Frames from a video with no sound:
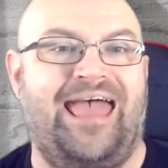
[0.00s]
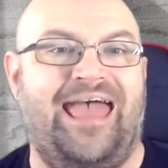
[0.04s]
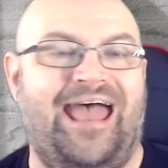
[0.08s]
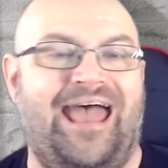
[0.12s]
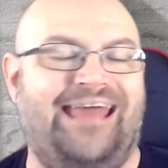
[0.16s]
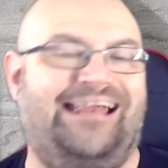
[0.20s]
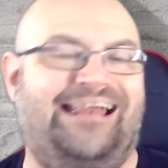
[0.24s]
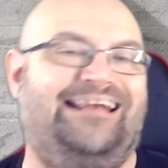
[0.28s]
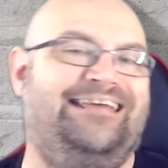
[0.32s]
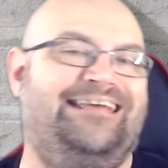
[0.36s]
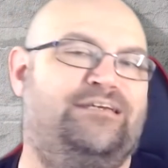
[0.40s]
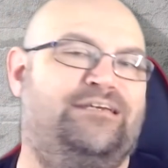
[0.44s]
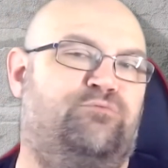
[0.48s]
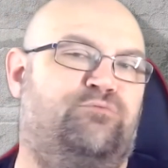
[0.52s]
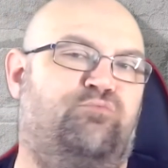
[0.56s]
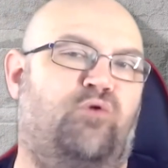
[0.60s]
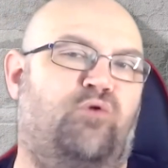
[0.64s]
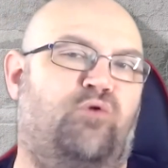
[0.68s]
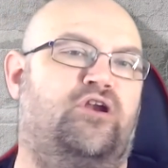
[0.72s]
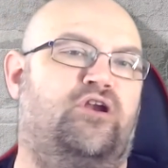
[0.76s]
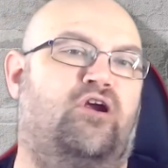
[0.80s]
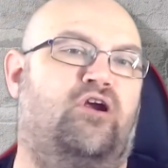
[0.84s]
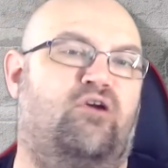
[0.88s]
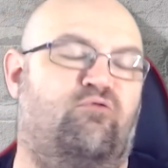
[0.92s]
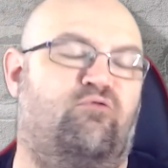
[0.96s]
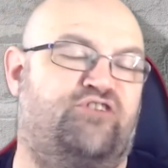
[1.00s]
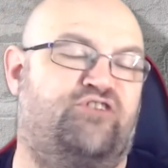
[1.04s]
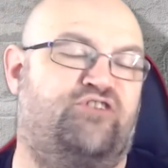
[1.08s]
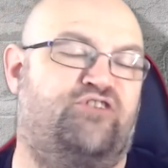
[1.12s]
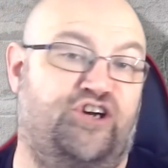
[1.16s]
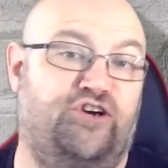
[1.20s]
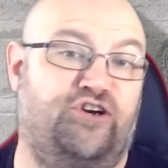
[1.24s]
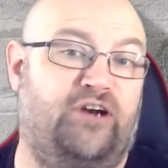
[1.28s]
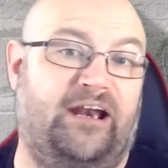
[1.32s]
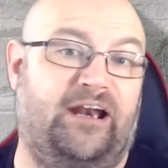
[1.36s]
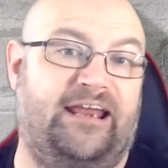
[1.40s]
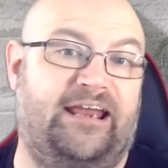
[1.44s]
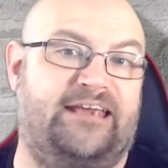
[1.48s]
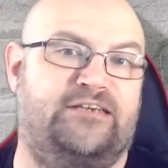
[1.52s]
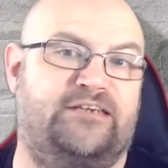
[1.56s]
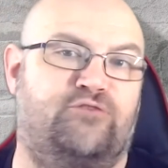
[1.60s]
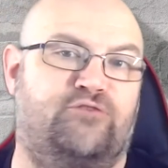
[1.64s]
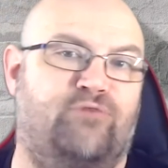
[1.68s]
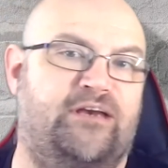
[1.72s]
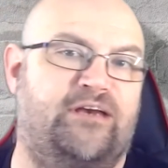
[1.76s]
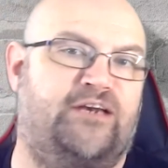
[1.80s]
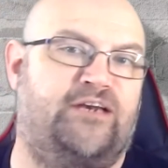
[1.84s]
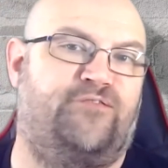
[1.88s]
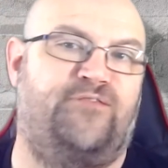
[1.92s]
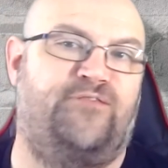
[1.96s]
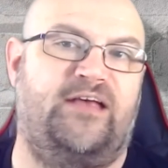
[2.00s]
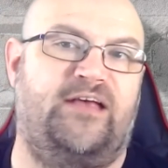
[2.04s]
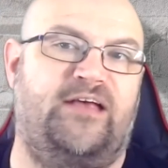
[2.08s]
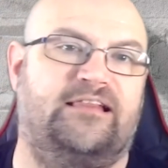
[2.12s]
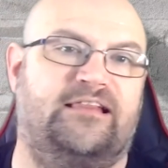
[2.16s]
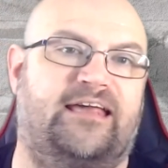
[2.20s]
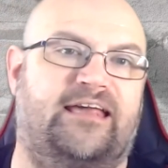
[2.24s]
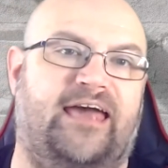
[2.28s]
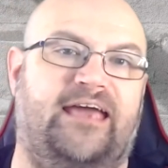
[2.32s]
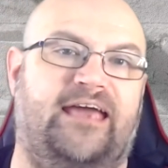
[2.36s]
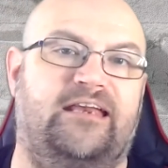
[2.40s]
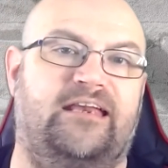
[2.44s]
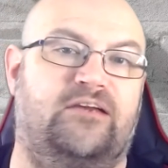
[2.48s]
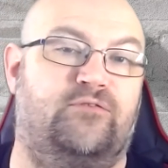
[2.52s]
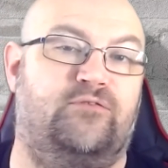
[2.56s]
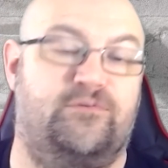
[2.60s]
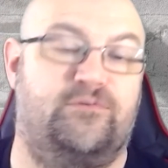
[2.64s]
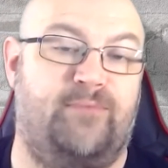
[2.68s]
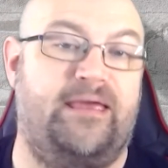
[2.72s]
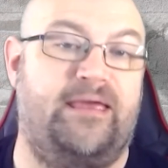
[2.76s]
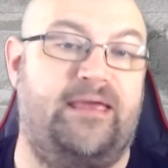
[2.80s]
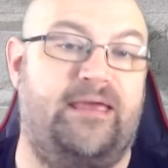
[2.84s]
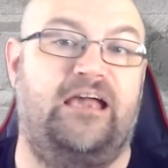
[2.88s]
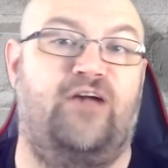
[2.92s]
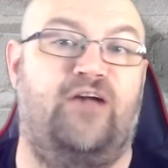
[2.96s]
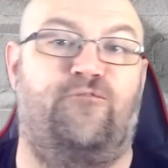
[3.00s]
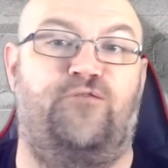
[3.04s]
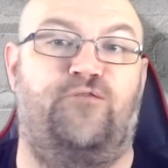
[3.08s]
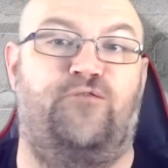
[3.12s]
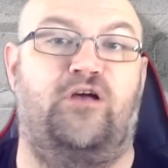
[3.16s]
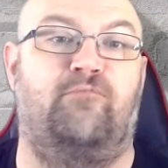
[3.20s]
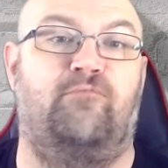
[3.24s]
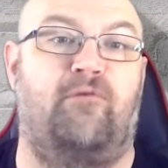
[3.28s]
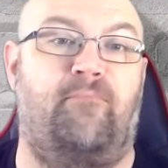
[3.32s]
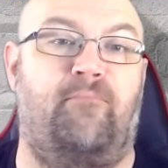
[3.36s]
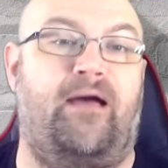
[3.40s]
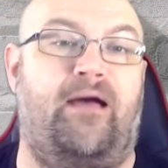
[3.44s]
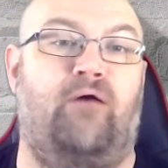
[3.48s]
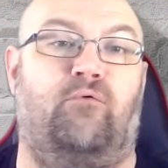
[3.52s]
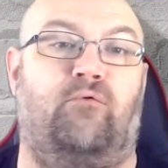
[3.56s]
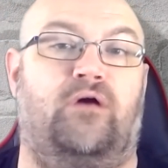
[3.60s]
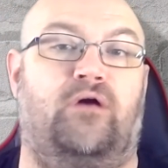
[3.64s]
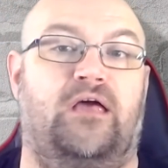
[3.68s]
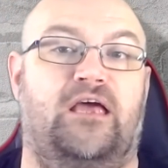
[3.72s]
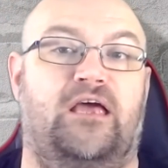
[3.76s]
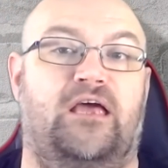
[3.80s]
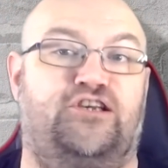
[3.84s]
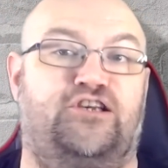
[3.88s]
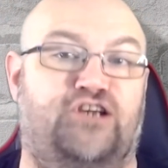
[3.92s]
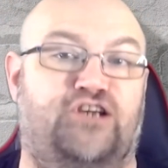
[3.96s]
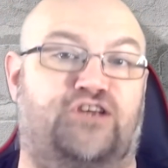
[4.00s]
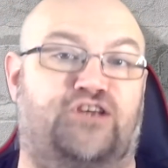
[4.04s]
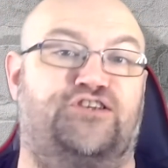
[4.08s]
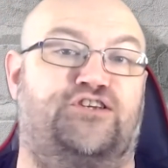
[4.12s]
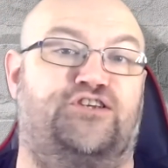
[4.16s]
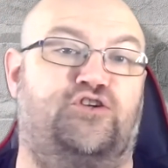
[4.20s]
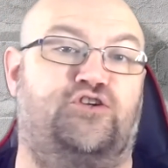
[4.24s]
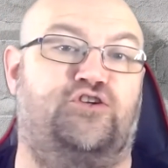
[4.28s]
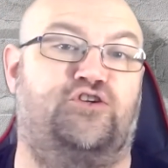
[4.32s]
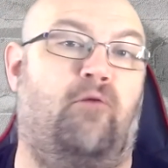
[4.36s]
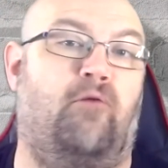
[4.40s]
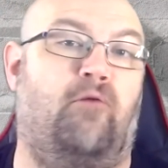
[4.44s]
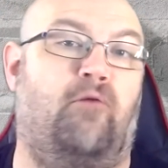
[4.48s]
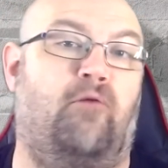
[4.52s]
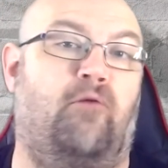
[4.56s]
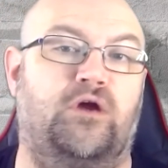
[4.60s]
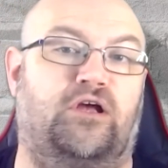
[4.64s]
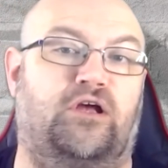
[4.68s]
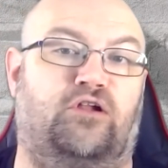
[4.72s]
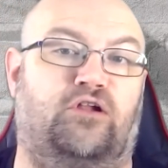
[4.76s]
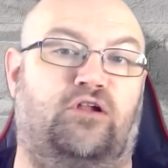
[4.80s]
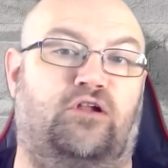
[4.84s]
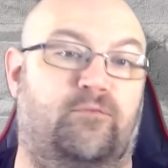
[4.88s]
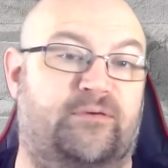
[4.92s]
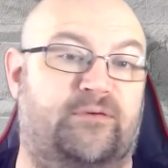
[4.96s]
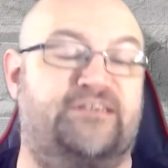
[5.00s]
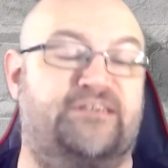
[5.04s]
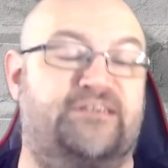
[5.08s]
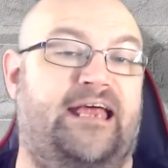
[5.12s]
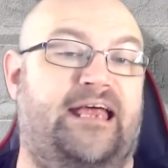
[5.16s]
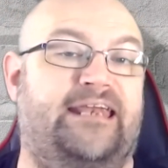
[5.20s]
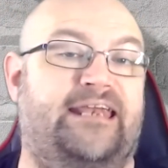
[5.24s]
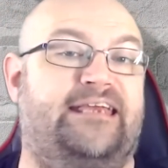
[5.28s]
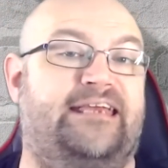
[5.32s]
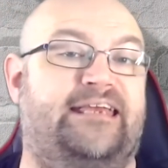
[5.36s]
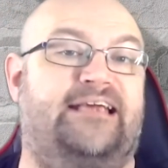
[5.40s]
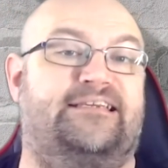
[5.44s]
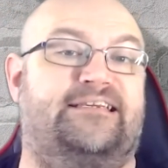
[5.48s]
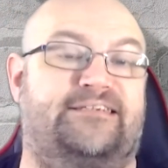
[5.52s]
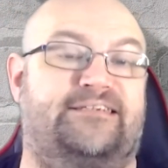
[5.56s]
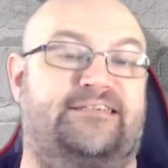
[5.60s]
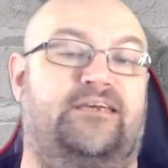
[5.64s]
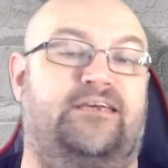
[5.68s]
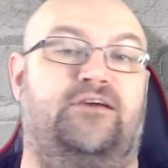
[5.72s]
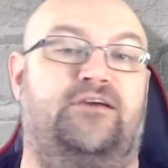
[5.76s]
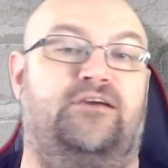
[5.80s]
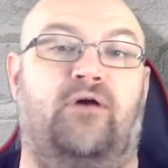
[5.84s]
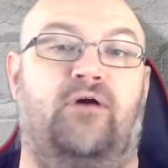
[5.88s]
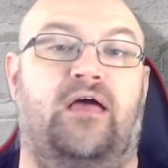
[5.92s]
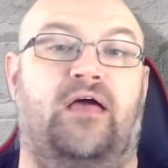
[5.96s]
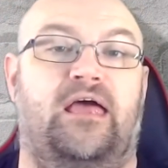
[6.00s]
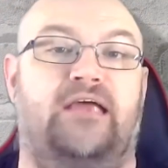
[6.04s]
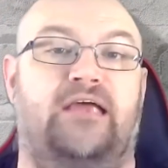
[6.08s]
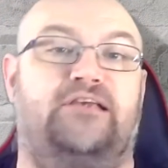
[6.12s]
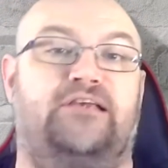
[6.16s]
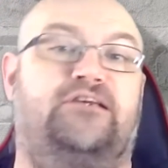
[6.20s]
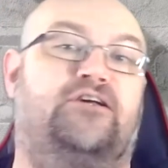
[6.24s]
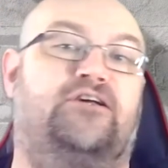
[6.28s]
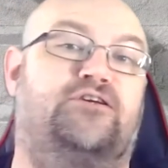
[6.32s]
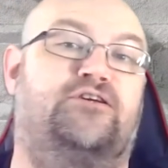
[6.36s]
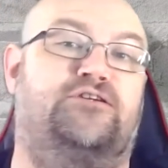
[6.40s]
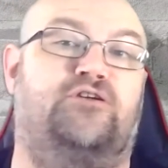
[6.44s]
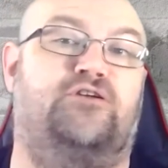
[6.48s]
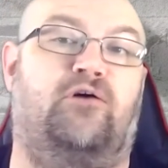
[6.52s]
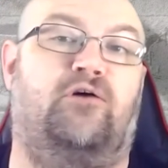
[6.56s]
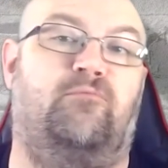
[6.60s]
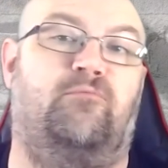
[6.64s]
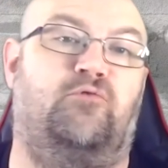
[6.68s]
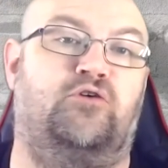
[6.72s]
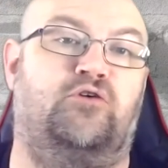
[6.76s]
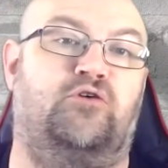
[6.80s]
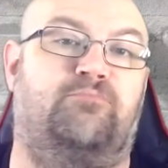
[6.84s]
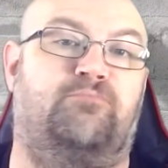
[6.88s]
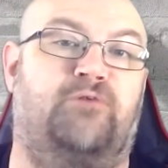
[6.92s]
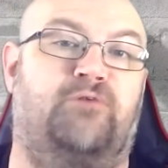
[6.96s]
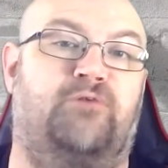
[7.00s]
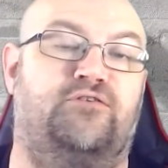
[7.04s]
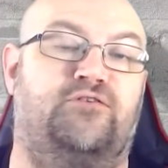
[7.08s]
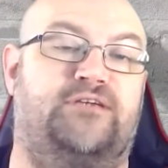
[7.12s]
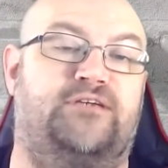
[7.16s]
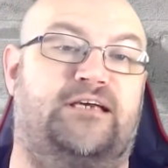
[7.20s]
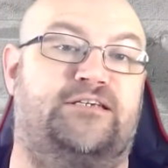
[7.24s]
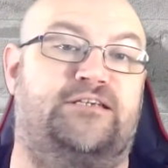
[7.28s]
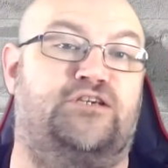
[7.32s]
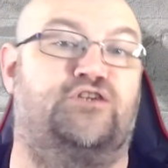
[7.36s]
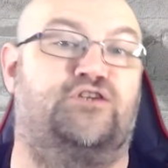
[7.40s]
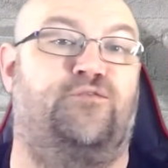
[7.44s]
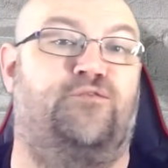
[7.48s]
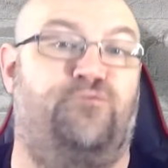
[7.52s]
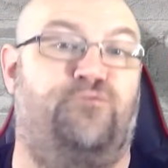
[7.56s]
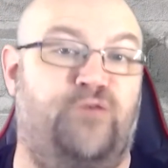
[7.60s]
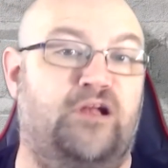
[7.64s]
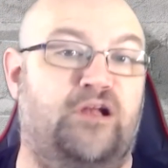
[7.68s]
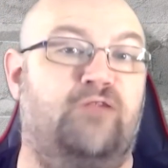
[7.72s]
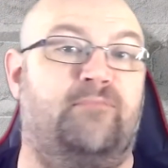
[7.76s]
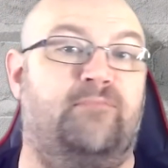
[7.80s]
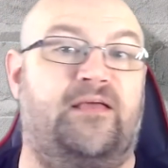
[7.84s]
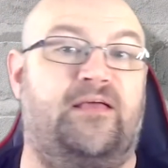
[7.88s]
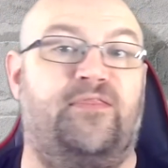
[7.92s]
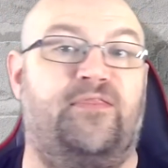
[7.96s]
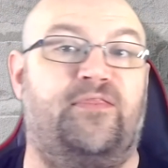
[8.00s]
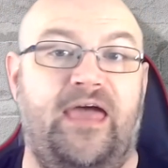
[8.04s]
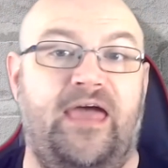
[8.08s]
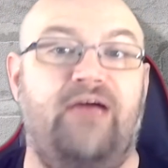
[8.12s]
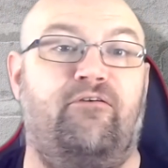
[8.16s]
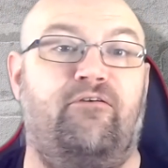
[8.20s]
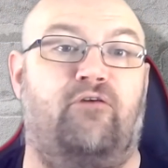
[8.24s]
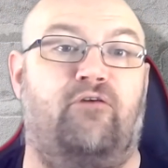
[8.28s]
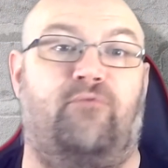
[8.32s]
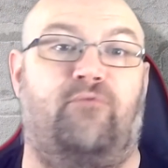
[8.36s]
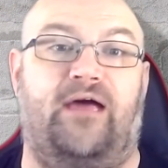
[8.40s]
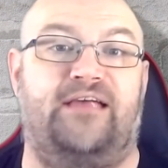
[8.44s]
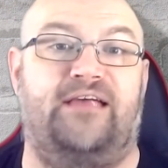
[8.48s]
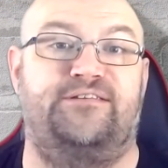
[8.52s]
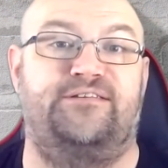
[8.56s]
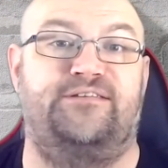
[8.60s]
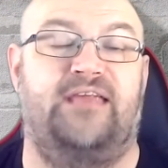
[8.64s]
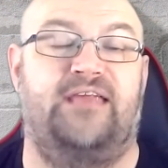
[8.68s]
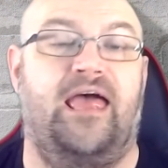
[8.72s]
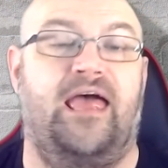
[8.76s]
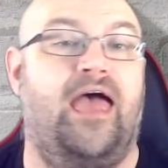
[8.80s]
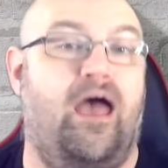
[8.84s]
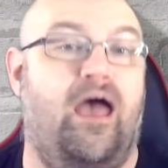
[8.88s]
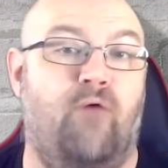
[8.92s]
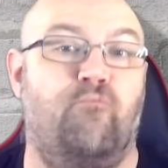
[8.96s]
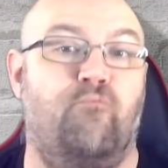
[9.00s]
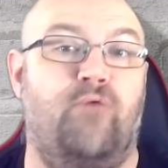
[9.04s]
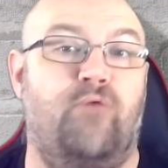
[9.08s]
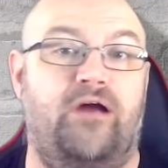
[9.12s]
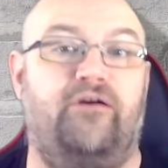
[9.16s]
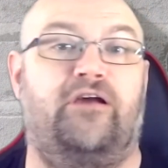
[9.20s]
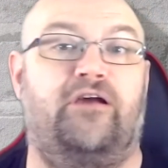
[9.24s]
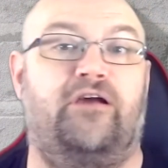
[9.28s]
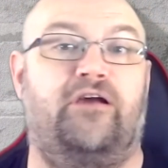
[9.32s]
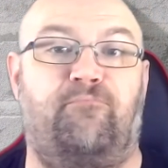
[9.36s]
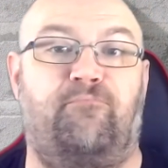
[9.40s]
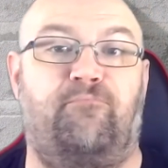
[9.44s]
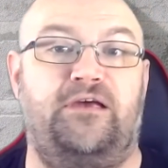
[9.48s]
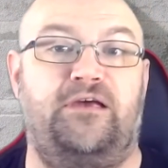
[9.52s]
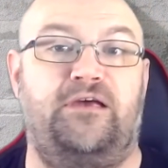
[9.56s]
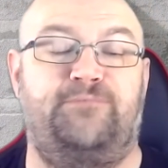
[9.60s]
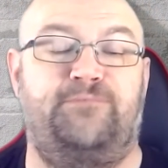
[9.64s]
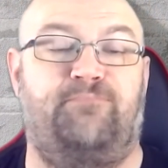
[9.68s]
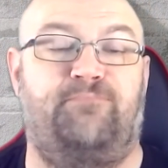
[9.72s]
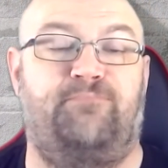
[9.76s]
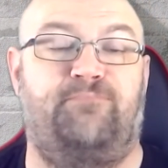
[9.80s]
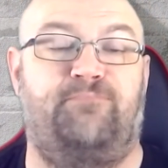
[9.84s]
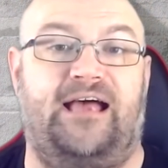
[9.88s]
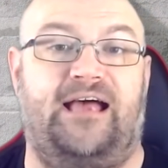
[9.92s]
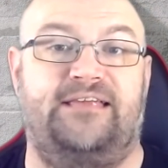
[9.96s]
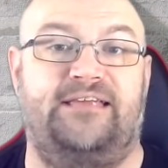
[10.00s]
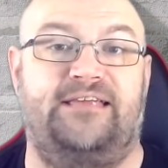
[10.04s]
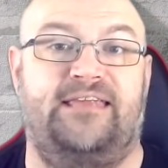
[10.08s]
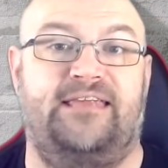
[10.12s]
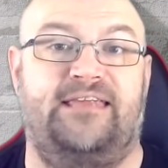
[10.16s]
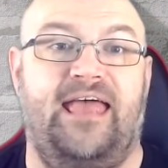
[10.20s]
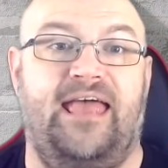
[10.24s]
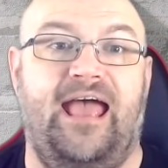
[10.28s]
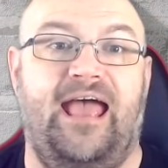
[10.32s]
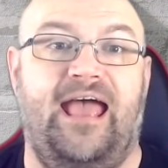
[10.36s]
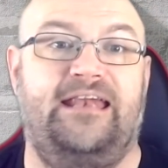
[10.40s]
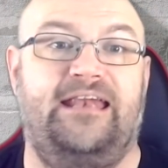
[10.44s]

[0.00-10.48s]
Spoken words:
And at least one journalist, Rich Felgate, who was making a film about Just Stop Oil and was standing next to Just Stop Oil protesters filming their arrest and wearing a press pass,